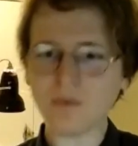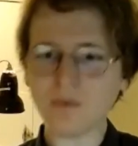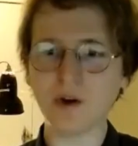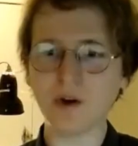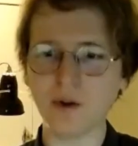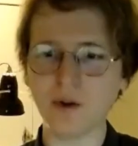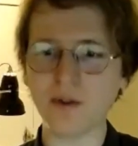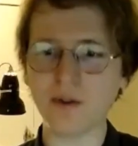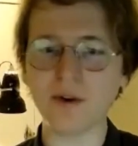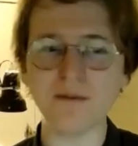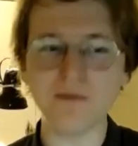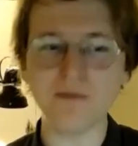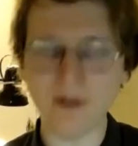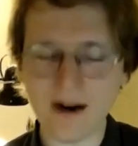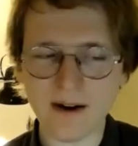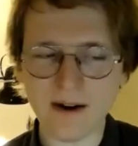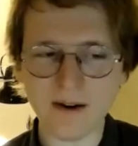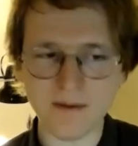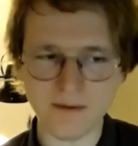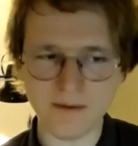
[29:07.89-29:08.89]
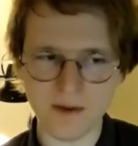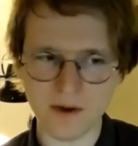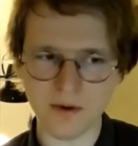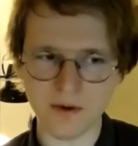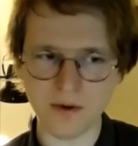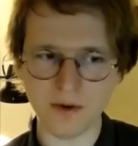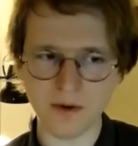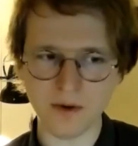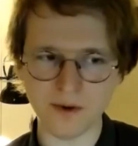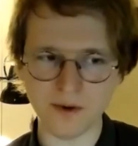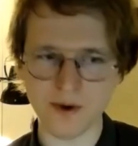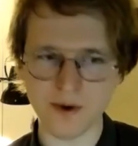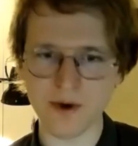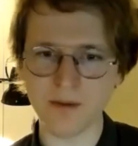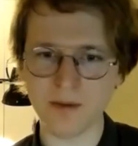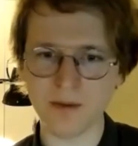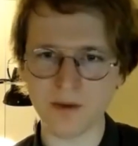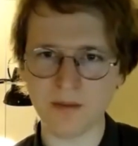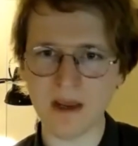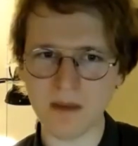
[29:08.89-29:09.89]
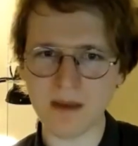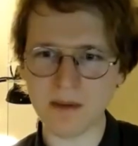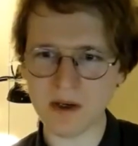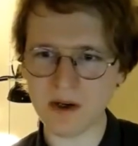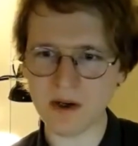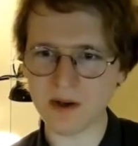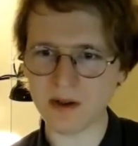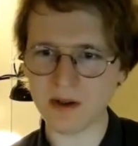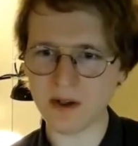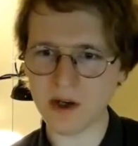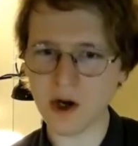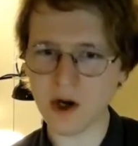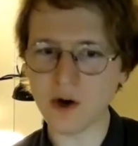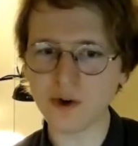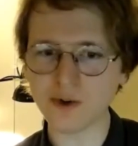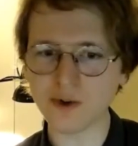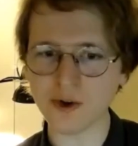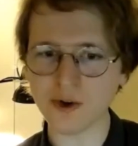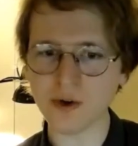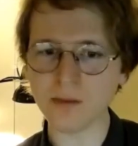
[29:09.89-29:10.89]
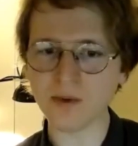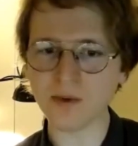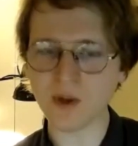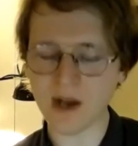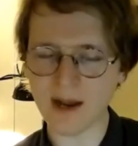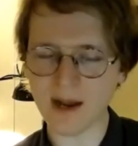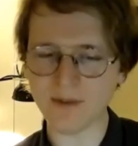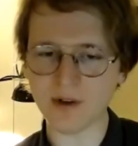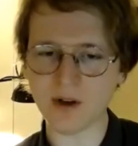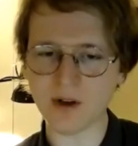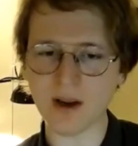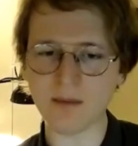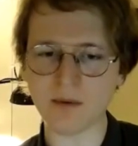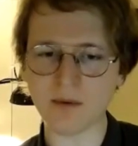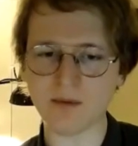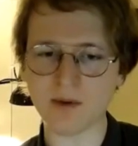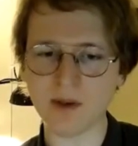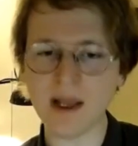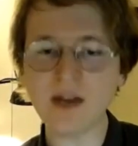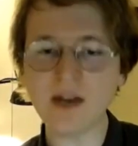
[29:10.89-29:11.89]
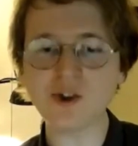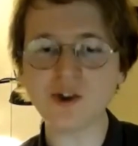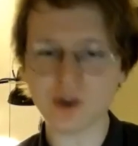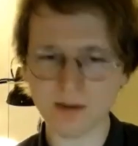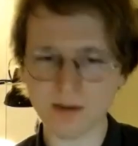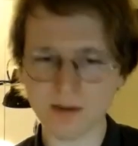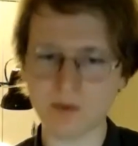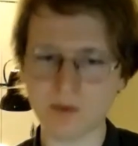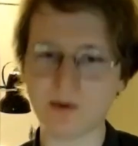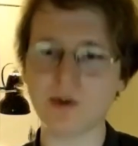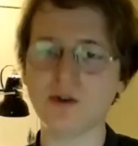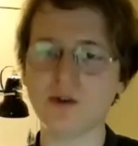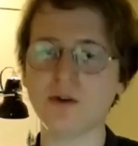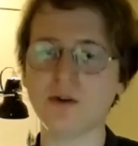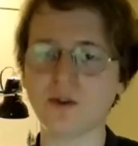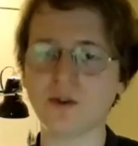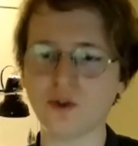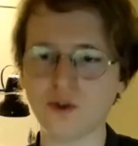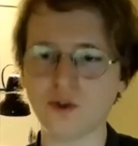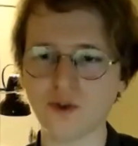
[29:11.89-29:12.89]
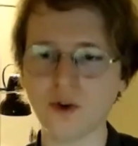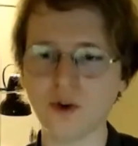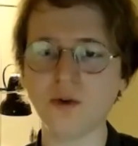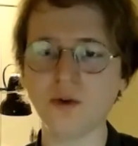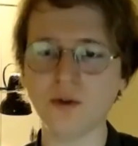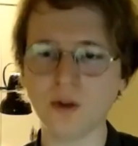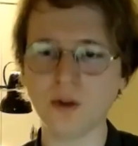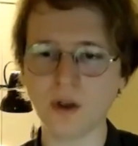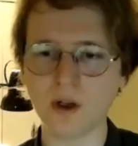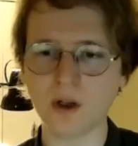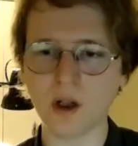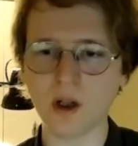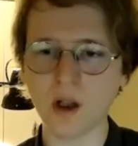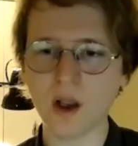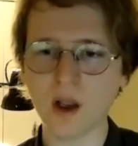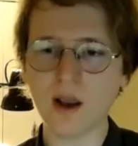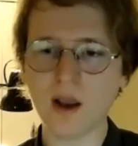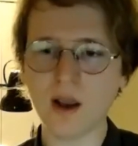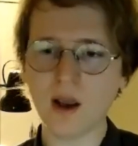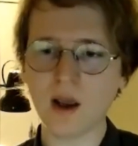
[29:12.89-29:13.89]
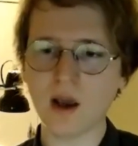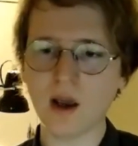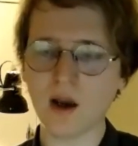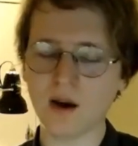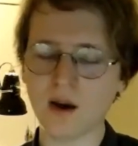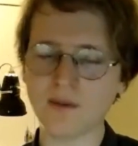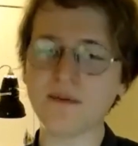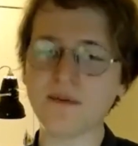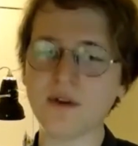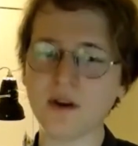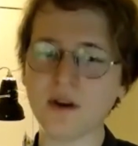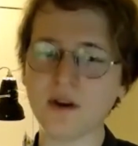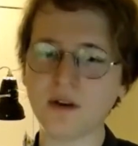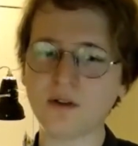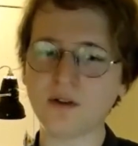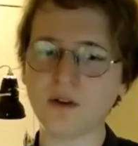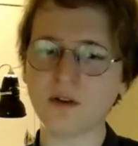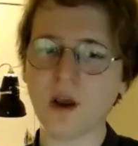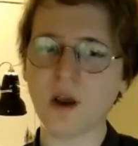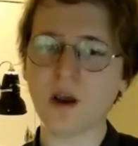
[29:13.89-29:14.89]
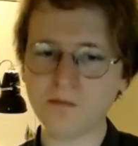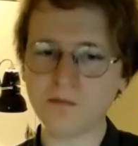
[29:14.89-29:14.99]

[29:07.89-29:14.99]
there are very few groups, maybe nearly no groups that have the type of relationship that we do because there's so little of this